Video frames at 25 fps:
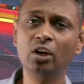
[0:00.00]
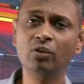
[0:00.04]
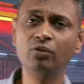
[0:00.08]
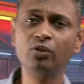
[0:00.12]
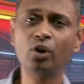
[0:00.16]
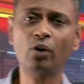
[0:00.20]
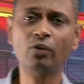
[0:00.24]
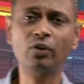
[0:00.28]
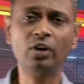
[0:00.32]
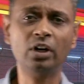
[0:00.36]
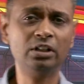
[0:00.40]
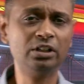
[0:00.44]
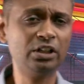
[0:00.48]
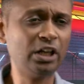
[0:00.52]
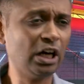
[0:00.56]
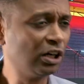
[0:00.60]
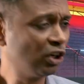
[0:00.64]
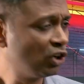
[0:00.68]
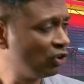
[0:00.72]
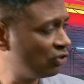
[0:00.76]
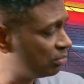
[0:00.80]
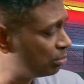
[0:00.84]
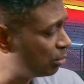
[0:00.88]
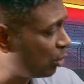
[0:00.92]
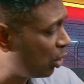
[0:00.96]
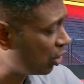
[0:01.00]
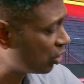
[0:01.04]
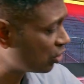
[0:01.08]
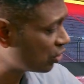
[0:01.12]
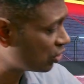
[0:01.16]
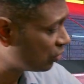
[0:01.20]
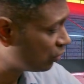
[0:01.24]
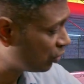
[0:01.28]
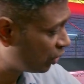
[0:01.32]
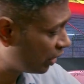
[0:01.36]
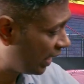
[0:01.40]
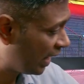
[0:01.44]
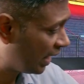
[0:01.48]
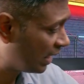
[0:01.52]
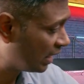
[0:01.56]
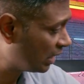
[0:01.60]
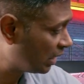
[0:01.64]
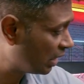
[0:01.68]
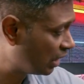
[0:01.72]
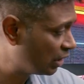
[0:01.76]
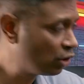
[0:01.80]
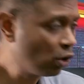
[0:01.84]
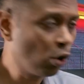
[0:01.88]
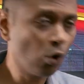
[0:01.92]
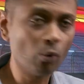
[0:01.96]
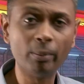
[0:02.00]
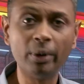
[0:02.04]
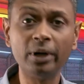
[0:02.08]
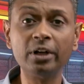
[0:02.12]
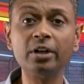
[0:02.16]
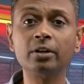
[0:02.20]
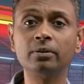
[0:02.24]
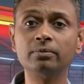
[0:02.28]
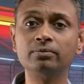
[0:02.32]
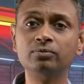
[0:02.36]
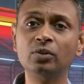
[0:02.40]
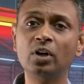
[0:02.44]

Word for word: We offer a ton of mocks, CAT and OMIT.